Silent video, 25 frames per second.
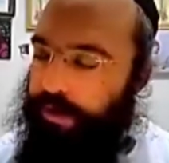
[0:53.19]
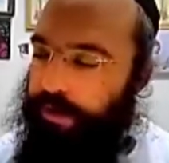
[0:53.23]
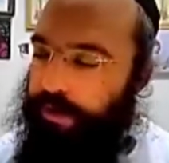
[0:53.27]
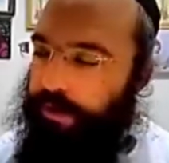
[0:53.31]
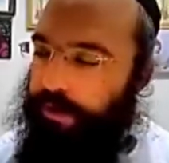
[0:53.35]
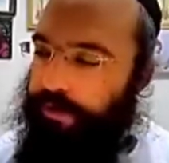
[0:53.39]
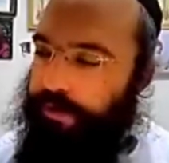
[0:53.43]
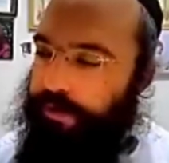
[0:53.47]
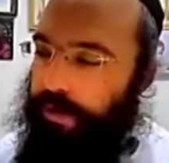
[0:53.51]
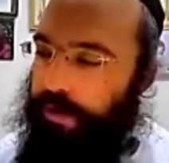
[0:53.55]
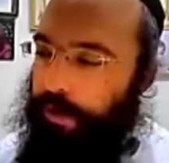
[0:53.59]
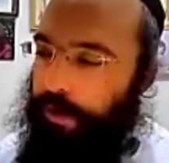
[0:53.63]

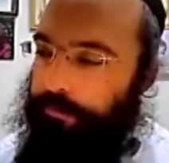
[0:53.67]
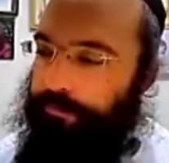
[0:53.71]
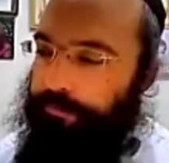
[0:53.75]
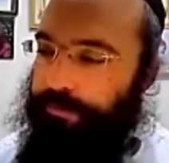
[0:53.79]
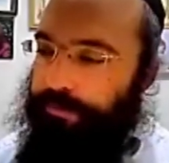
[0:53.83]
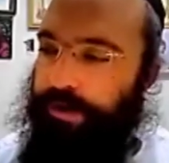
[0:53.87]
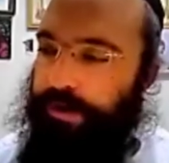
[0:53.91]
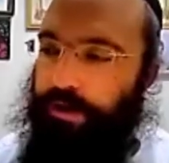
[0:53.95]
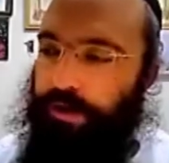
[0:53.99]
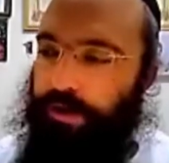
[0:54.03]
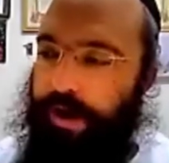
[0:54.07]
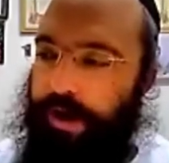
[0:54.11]
So
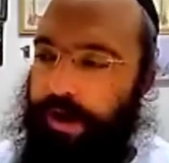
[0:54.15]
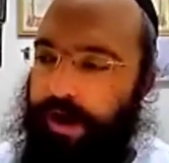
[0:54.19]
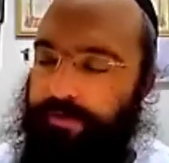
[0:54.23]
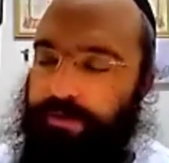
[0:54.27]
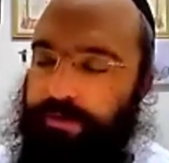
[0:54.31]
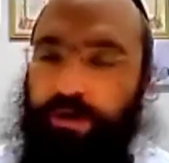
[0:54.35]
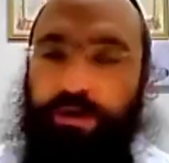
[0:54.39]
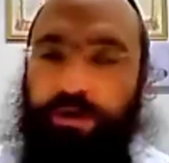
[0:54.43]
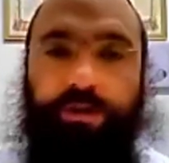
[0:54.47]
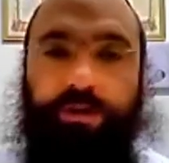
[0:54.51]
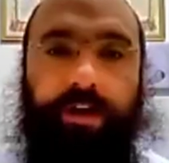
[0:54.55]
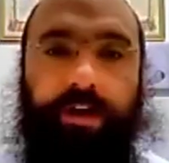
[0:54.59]
hopefully you have
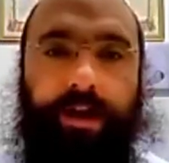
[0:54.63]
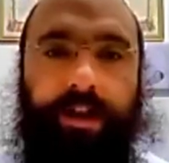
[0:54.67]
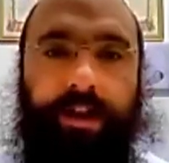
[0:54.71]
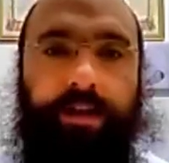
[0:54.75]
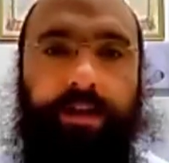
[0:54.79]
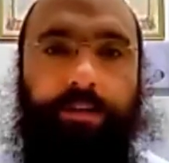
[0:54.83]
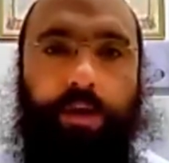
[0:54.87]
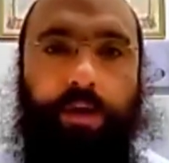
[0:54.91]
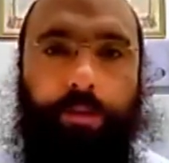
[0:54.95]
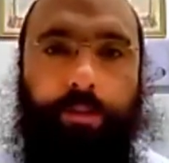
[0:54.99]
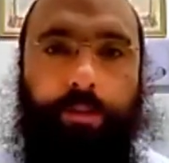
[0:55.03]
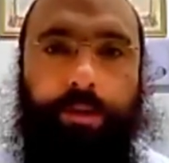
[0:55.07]
your
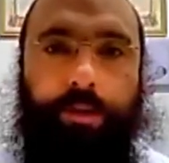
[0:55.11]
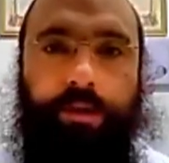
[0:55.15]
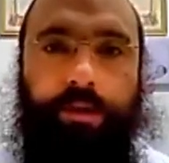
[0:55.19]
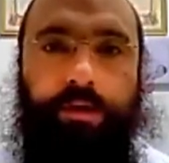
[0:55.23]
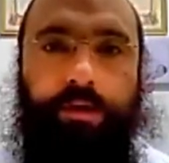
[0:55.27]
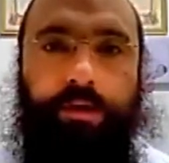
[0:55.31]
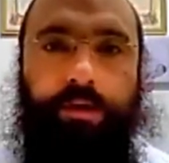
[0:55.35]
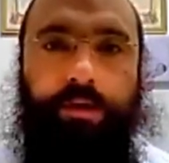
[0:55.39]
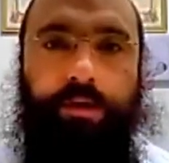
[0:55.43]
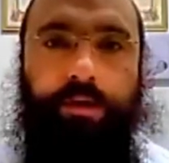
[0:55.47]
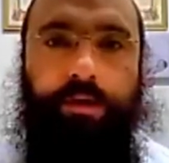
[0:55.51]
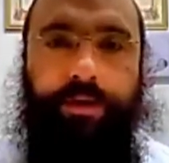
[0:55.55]
Tehillim
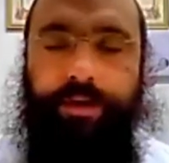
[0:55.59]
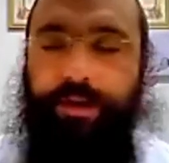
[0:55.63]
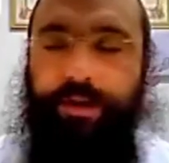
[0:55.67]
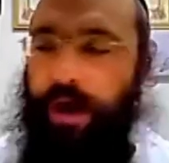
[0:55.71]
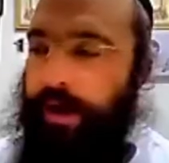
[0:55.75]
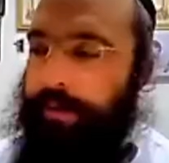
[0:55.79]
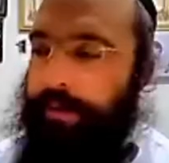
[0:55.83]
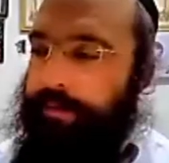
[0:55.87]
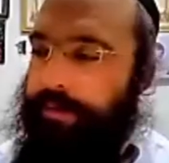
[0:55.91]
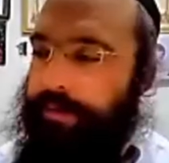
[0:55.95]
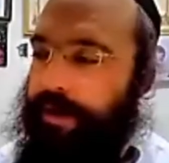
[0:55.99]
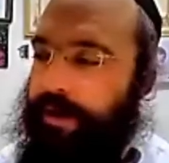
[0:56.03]
open,
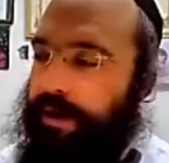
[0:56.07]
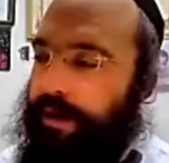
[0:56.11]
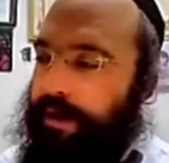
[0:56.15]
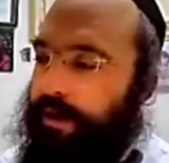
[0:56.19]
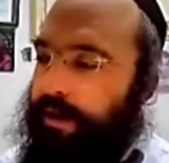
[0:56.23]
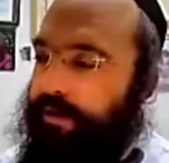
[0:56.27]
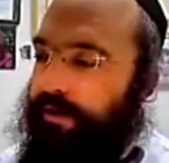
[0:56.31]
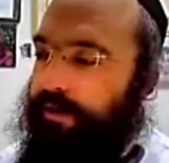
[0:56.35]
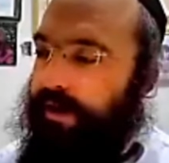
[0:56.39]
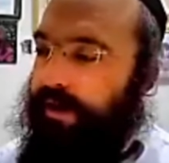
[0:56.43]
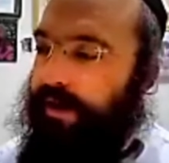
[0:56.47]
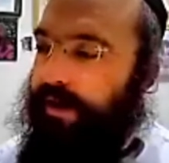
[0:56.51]
Psalm,
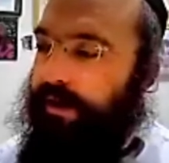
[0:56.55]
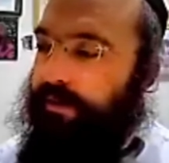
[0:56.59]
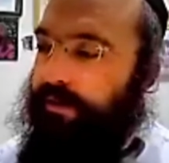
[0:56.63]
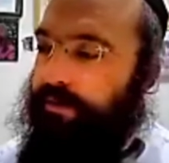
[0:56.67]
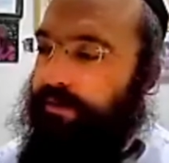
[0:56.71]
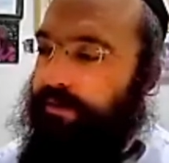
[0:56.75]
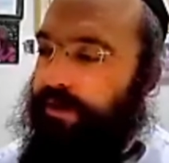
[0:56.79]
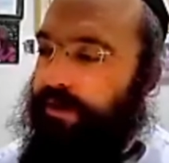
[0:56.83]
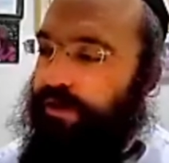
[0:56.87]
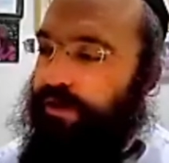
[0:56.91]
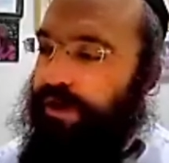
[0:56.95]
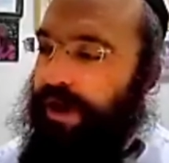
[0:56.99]
Tehillim
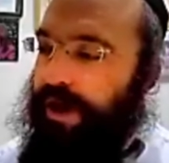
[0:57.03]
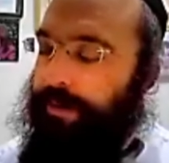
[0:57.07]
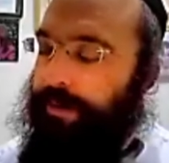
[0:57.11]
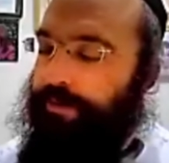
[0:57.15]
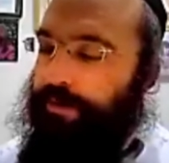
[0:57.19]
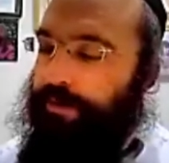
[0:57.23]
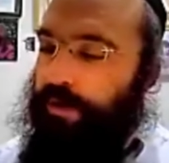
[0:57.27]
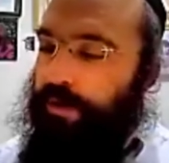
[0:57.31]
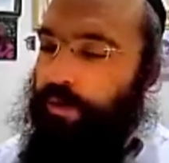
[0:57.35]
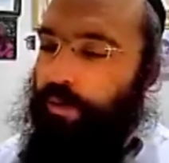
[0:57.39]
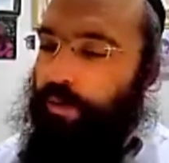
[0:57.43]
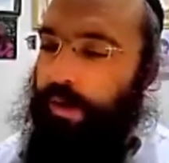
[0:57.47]
to
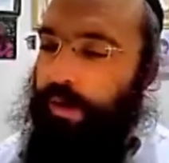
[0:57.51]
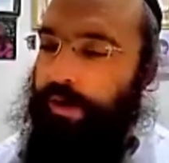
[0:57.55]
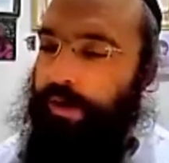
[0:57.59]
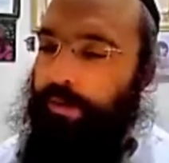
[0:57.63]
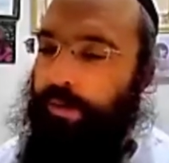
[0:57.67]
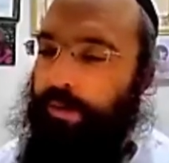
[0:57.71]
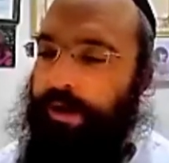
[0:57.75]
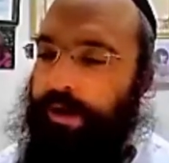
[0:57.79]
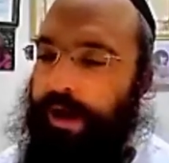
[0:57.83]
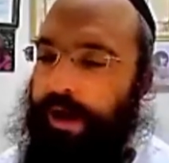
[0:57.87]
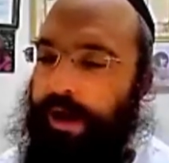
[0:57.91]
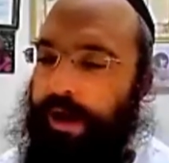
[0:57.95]
chapter
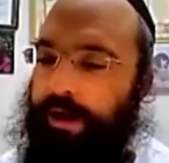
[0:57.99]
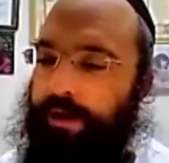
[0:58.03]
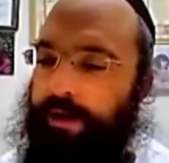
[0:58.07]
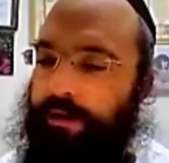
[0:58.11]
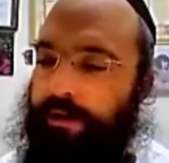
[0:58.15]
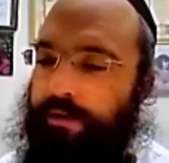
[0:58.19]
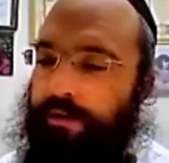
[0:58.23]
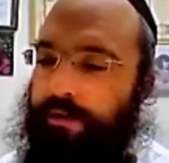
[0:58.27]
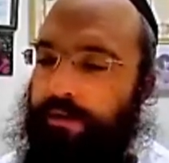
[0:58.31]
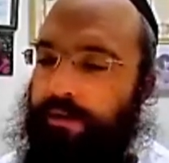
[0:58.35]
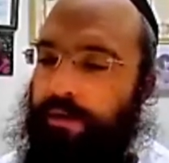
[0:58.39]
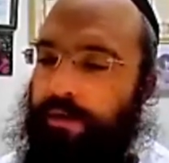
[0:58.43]
119,
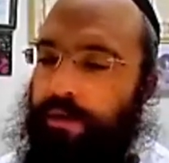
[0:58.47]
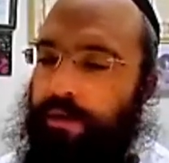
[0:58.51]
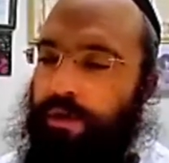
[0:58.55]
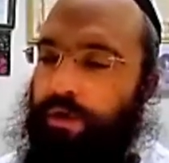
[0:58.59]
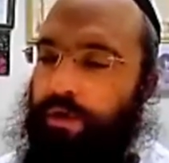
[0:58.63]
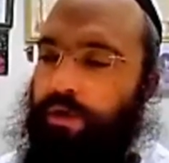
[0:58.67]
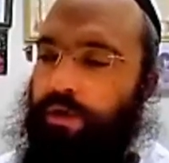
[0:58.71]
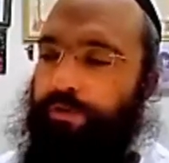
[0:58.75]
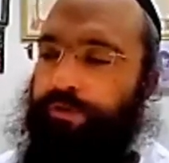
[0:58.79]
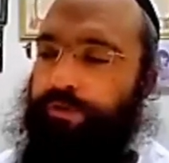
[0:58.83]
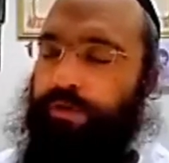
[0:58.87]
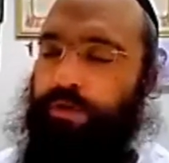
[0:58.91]

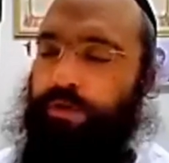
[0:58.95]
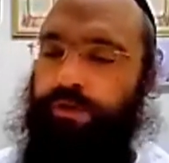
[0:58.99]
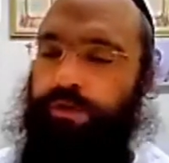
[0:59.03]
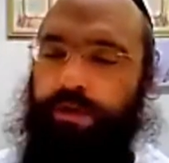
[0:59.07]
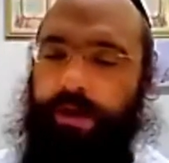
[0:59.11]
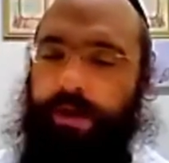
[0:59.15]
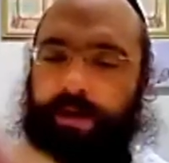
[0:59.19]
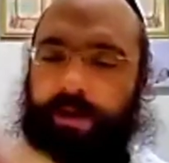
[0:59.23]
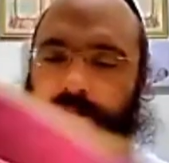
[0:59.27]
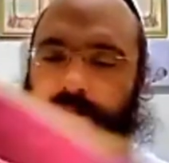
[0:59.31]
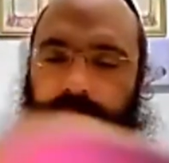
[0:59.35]
Kuf Yutet,